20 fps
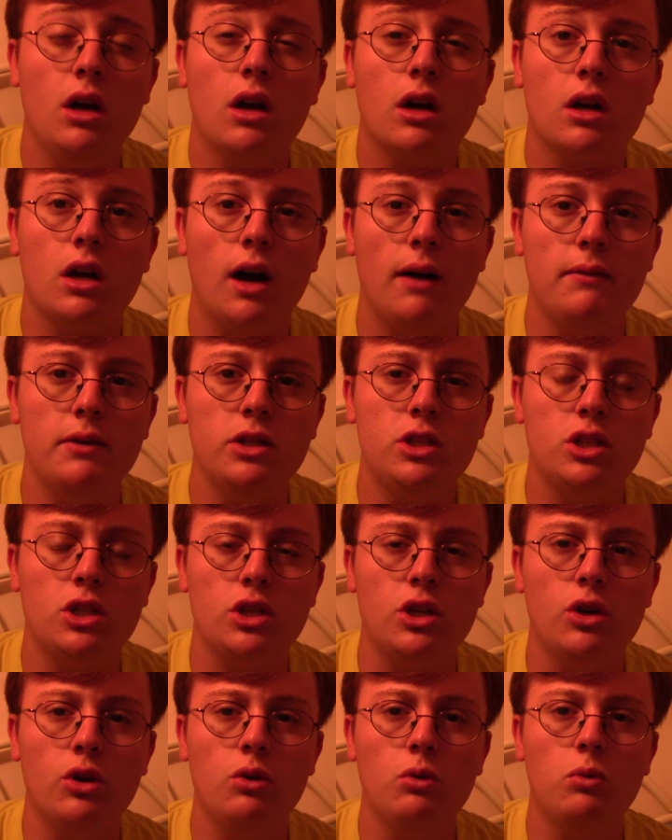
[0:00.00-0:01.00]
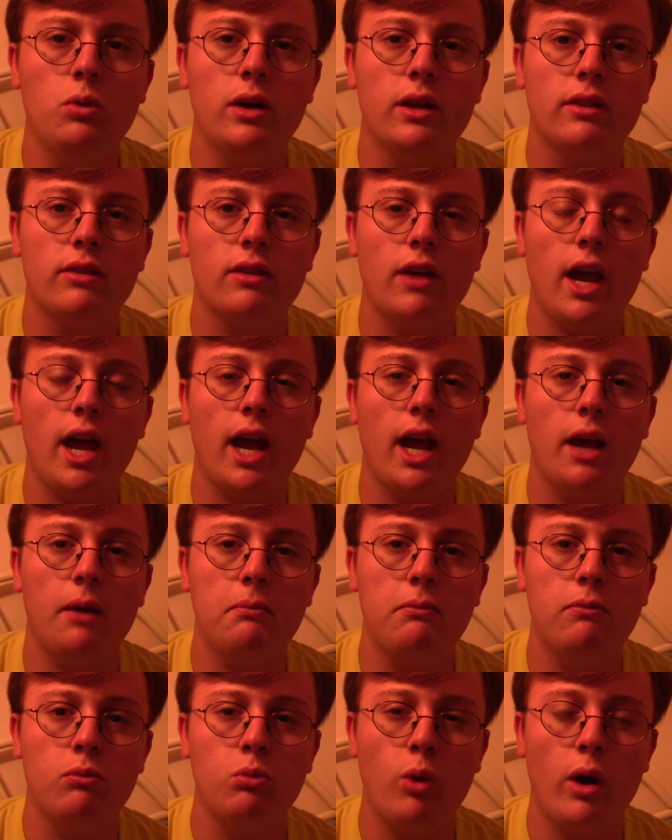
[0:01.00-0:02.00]
coming to you with a
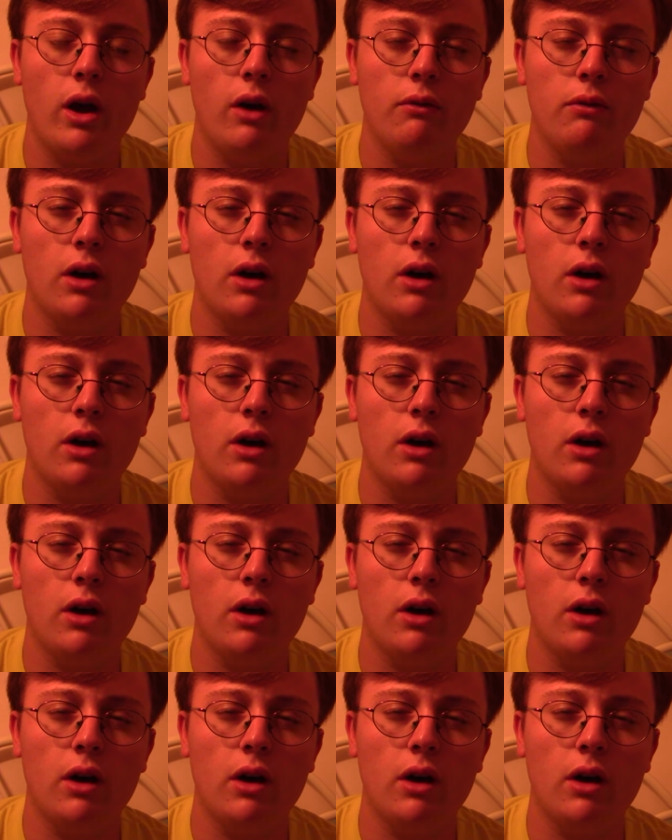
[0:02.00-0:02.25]
rail,